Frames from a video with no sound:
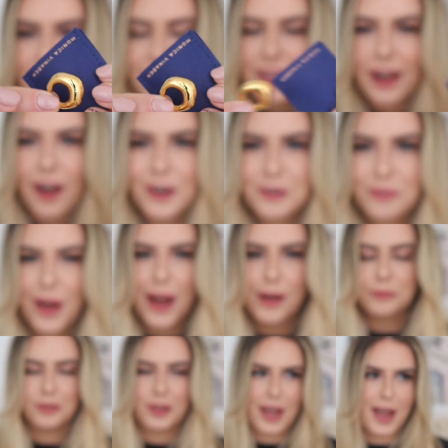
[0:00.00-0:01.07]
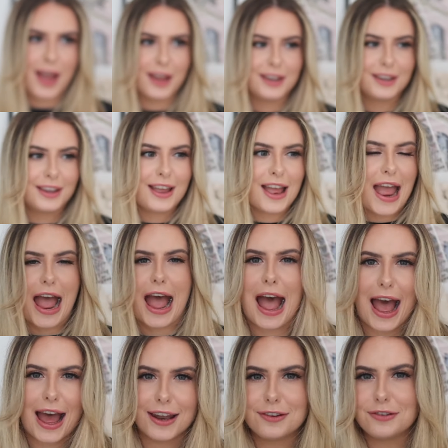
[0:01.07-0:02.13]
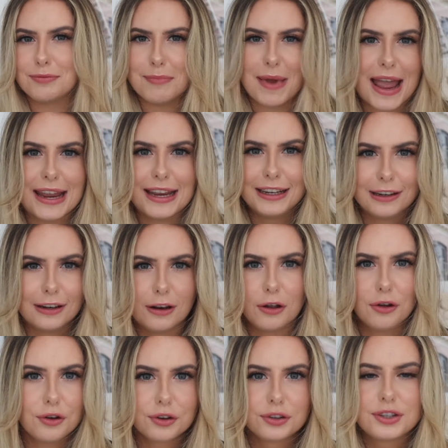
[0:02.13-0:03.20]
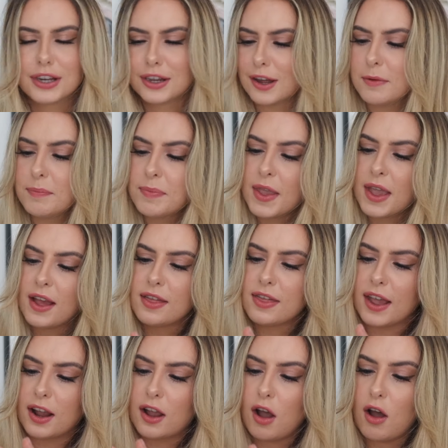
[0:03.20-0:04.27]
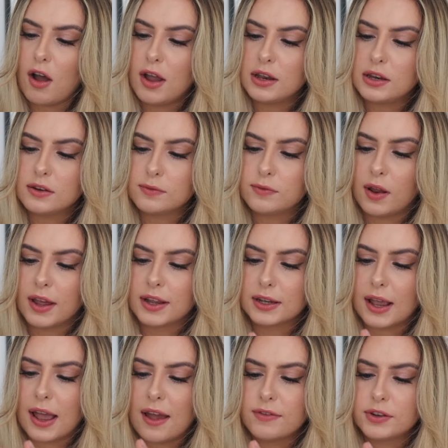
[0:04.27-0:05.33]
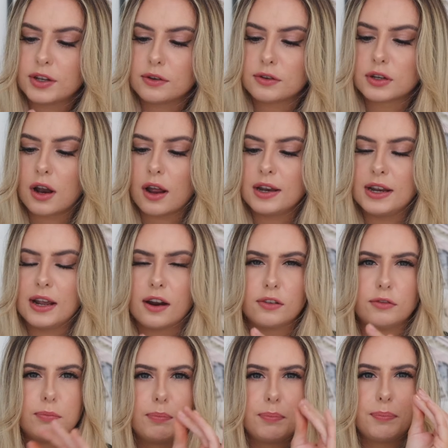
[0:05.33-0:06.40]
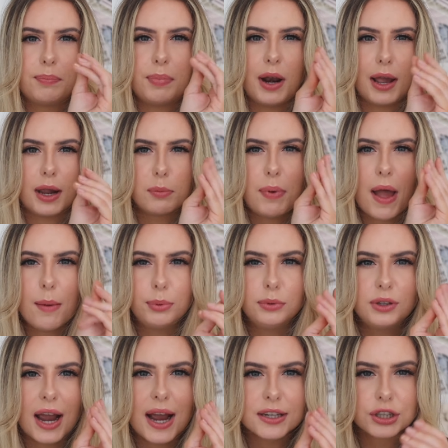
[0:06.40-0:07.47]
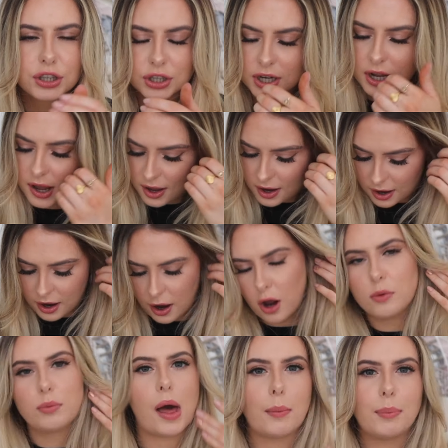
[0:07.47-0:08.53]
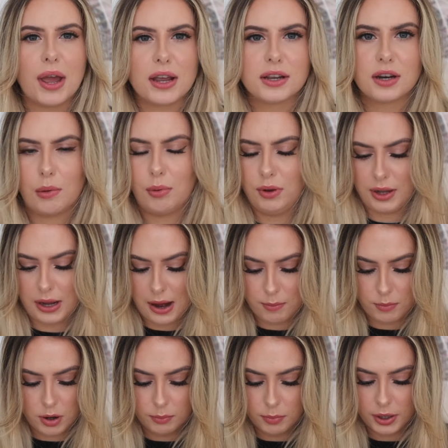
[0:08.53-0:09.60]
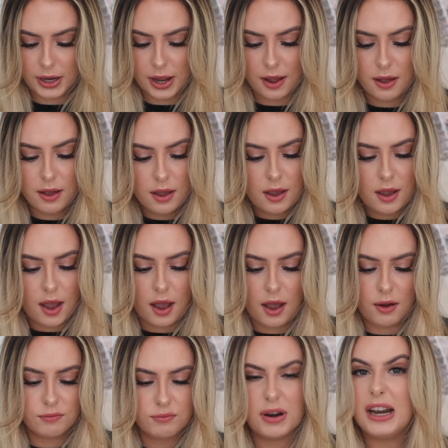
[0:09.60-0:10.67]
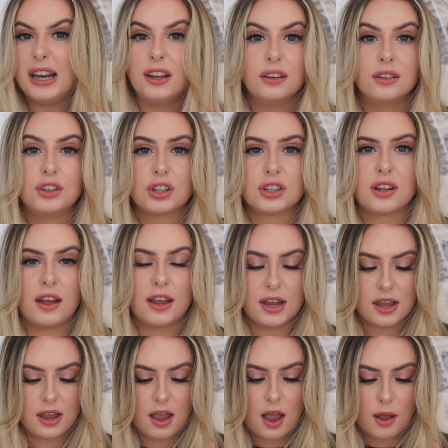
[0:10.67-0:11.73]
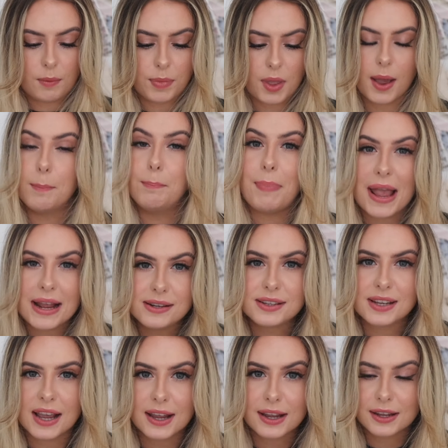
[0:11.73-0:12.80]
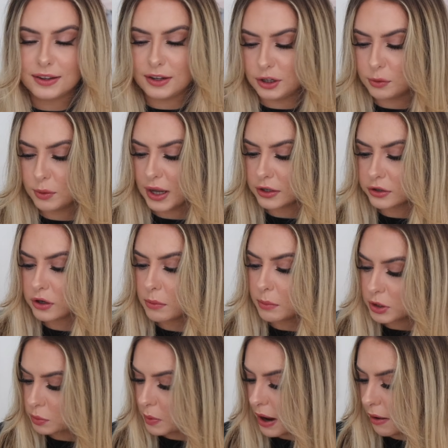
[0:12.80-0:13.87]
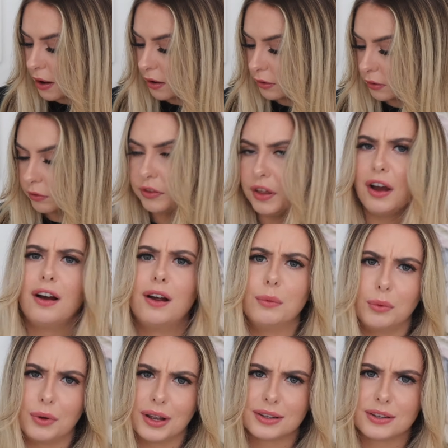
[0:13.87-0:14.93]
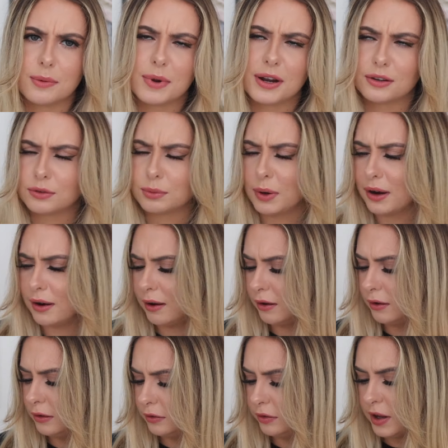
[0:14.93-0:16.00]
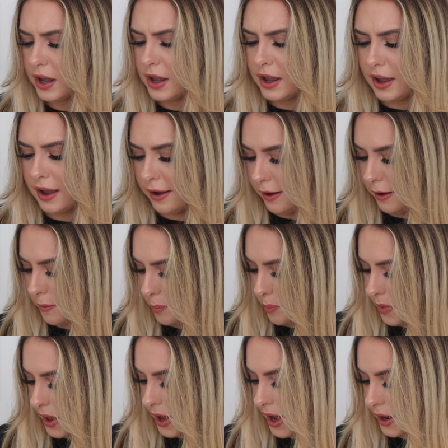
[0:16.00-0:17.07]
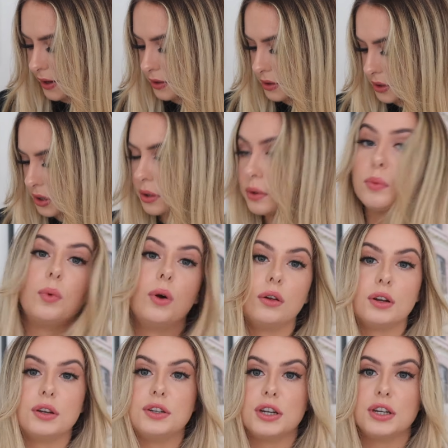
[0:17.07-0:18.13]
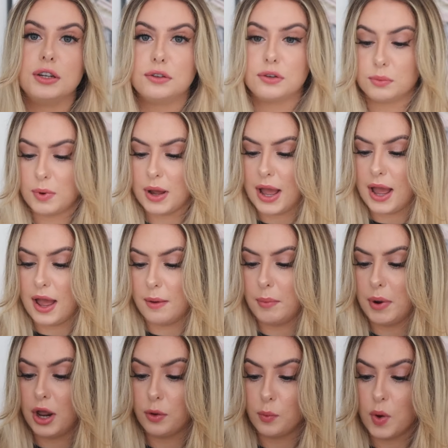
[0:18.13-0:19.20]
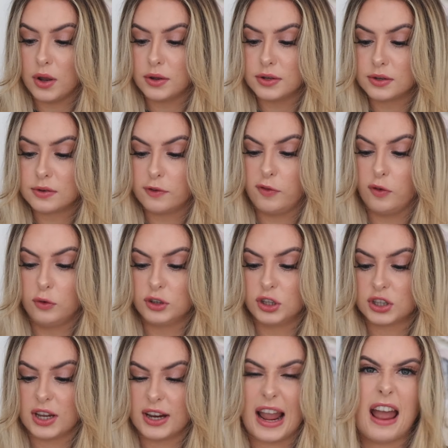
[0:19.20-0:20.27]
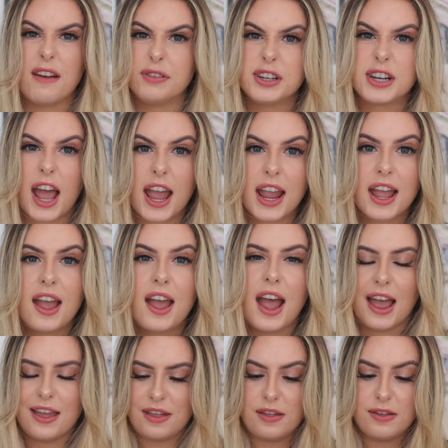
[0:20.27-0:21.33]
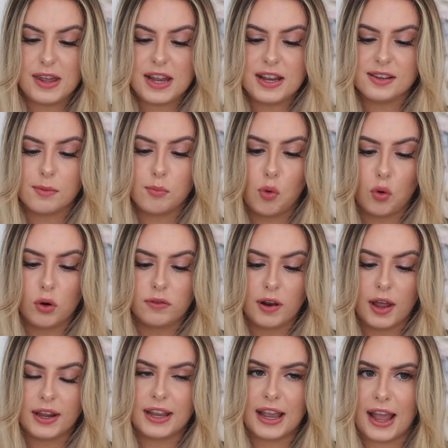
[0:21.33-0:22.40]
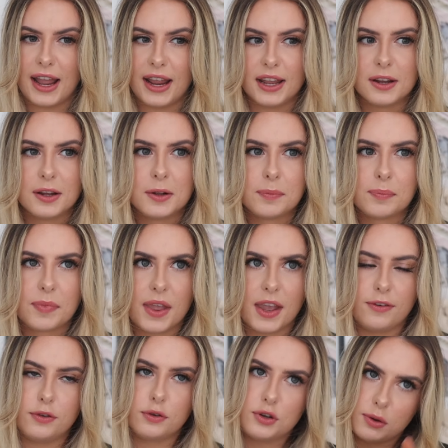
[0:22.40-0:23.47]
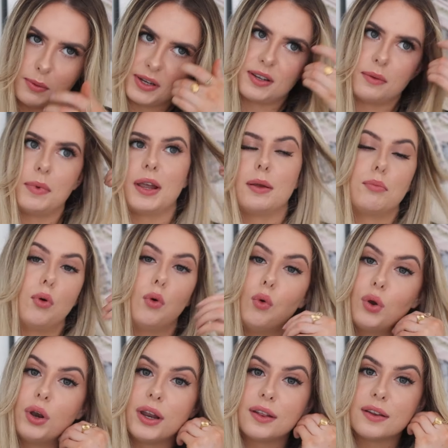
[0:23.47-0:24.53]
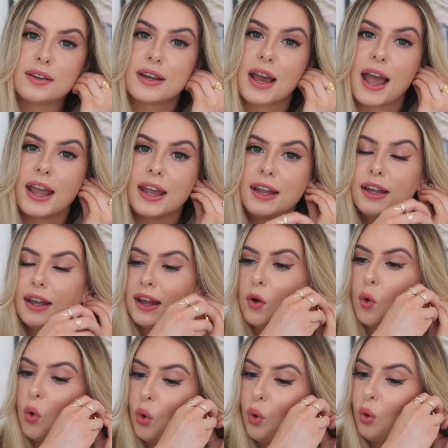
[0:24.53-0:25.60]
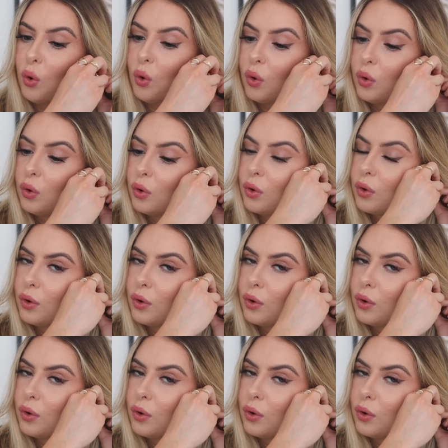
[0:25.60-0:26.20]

they kind of have that handmade look to them. They're kind of like ever so slightly kind of like pebble dashed. I hope that picked up on the camera, but yeah, uh, really good, just like a basic that you'll get so much wear out of, that I will get so much wear out of. Um, and will continue to wear wear the ones for just like every day and then these are more of like a if you're doing something important in the day or